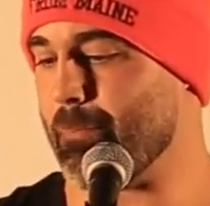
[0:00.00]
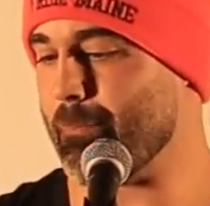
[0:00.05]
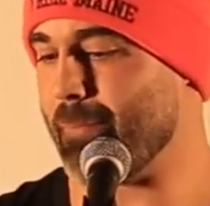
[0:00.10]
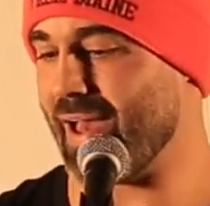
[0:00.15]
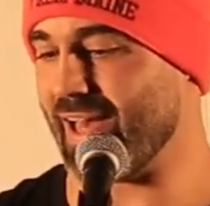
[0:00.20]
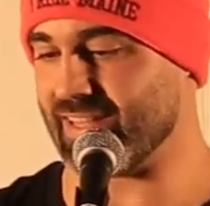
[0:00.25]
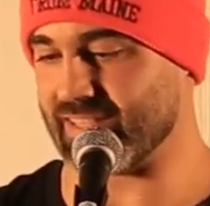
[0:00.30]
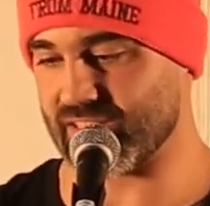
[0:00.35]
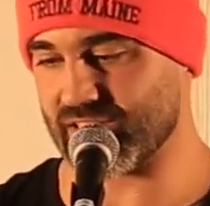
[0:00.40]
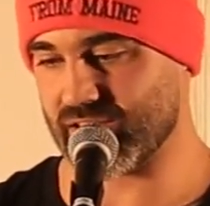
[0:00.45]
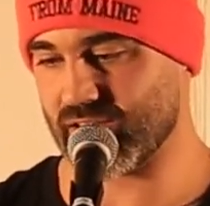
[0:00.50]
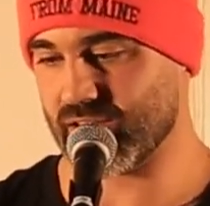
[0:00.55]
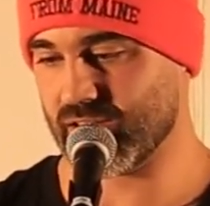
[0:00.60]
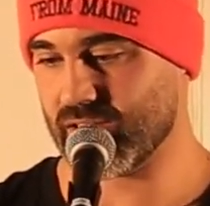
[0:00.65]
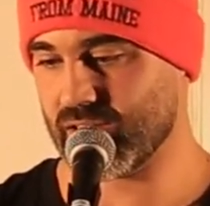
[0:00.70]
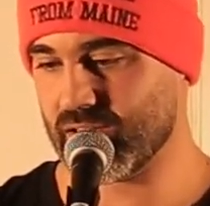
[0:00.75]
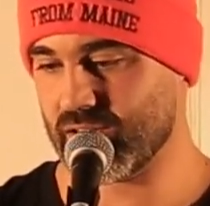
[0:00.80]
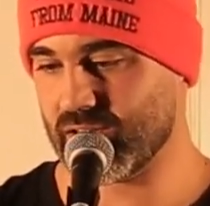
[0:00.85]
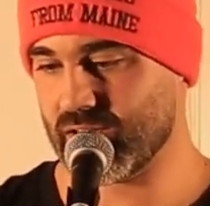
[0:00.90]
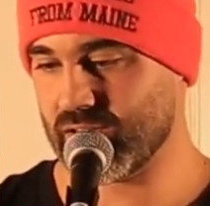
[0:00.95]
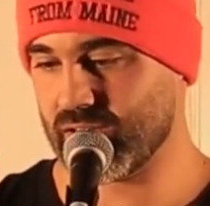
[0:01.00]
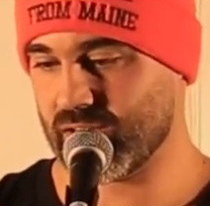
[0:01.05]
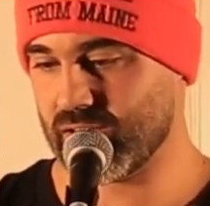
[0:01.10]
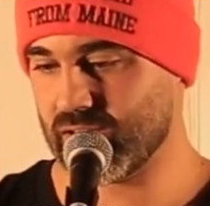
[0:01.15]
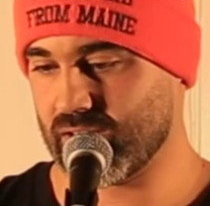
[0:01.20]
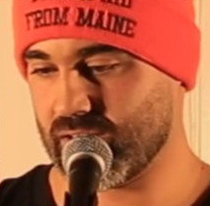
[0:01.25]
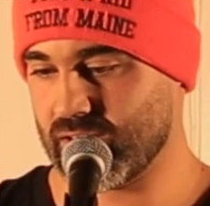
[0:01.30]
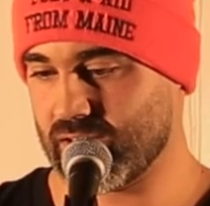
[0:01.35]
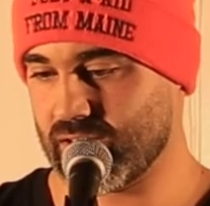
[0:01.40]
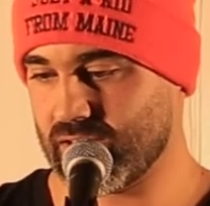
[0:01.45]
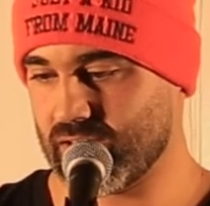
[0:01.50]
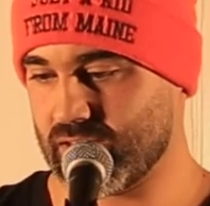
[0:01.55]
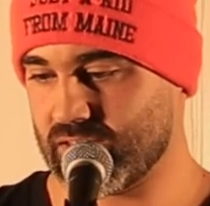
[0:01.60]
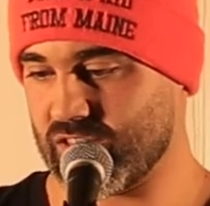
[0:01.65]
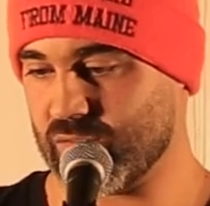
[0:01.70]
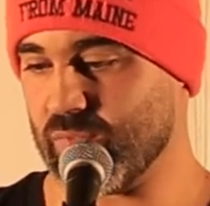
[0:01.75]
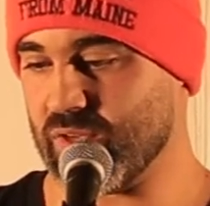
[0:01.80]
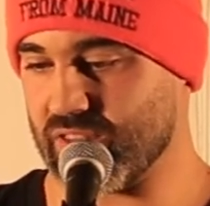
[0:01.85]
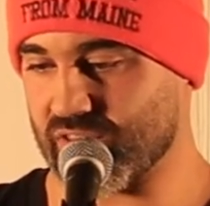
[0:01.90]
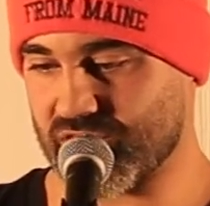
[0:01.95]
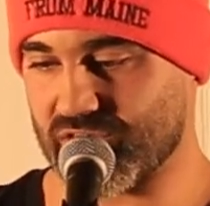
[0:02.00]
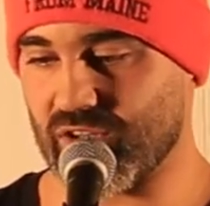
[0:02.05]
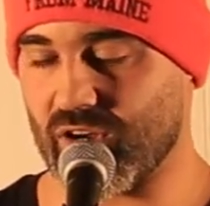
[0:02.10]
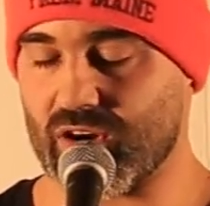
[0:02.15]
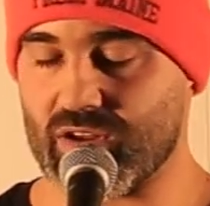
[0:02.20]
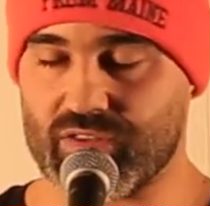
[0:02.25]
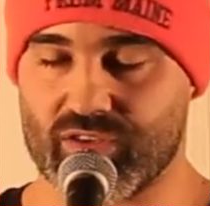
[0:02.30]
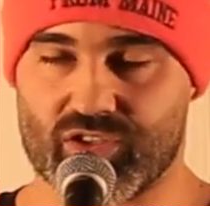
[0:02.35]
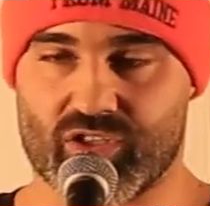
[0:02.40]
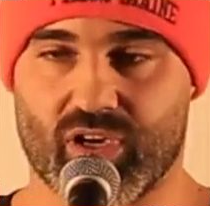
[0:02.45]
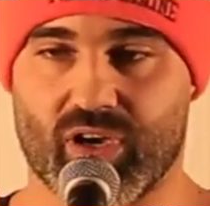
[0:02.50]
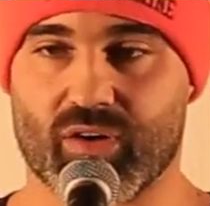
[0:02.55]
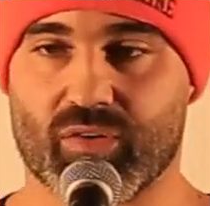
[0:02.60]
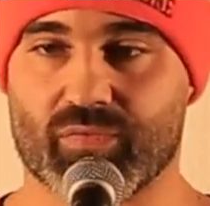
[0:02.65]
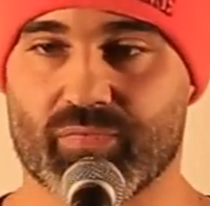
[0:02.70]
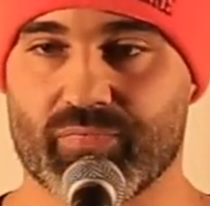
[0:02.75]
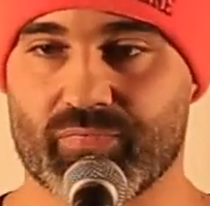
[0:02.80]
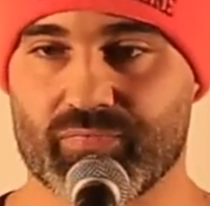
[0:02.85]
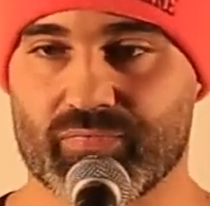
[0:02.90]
meant to be the star of the show.